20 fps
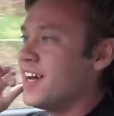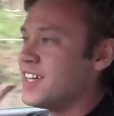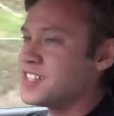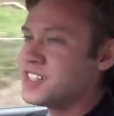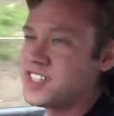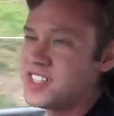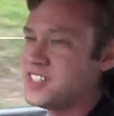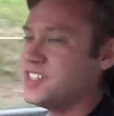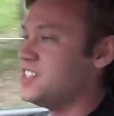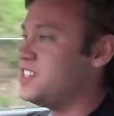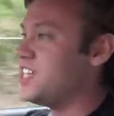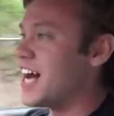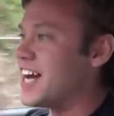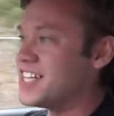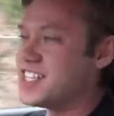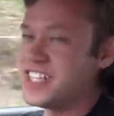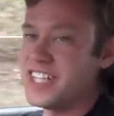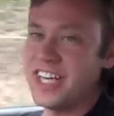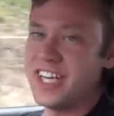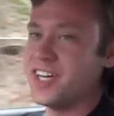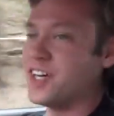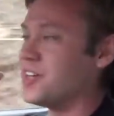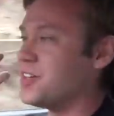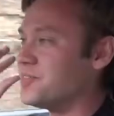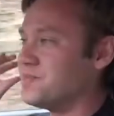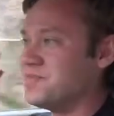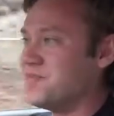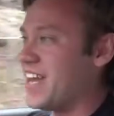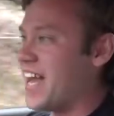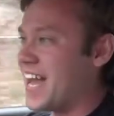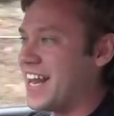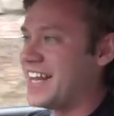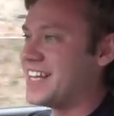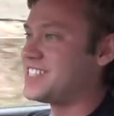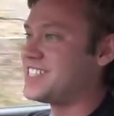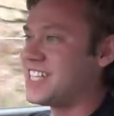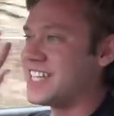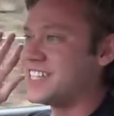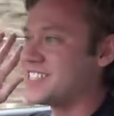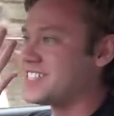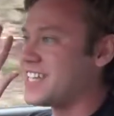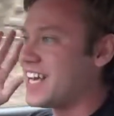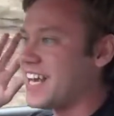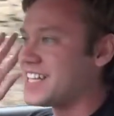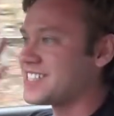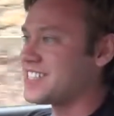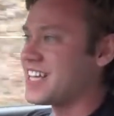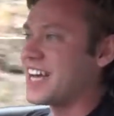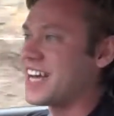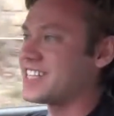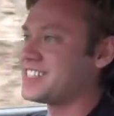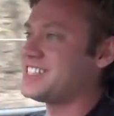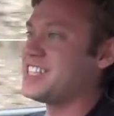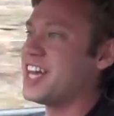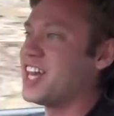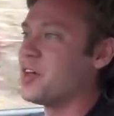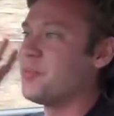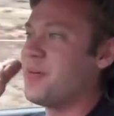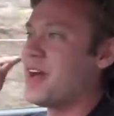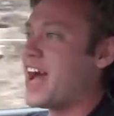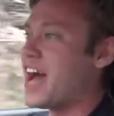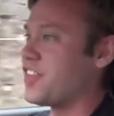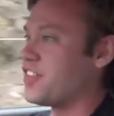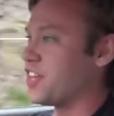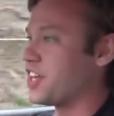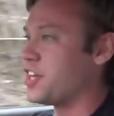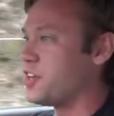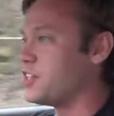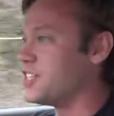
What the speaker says: It's done deal, and it's like it's telepathic.